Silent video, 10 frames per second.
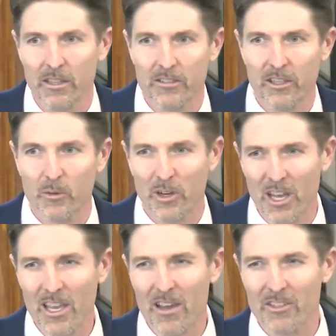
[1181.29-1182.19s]
It's saying, what
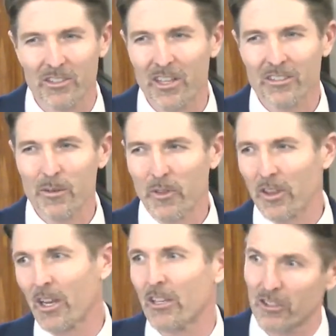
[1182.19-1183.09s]
I have is not
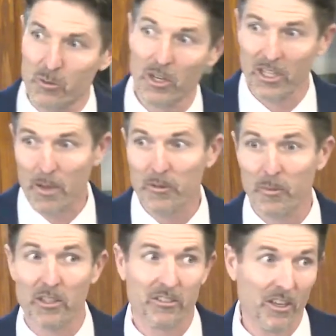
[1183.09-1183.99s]
something that I just want to keep to
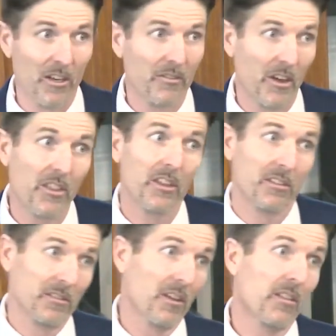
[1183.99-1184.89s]
myself. I think
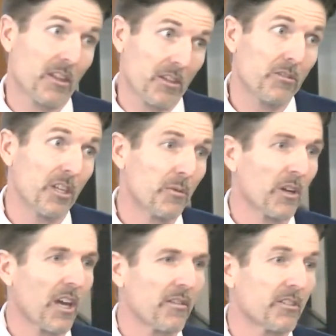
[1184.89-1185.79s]
you need
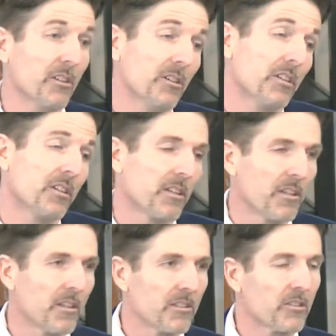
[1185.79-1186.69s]
what I have too. And
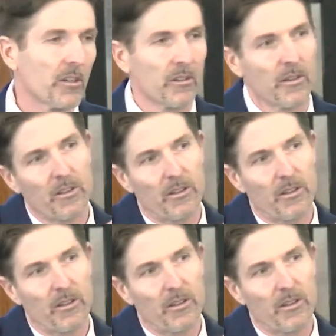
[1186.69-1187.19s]
so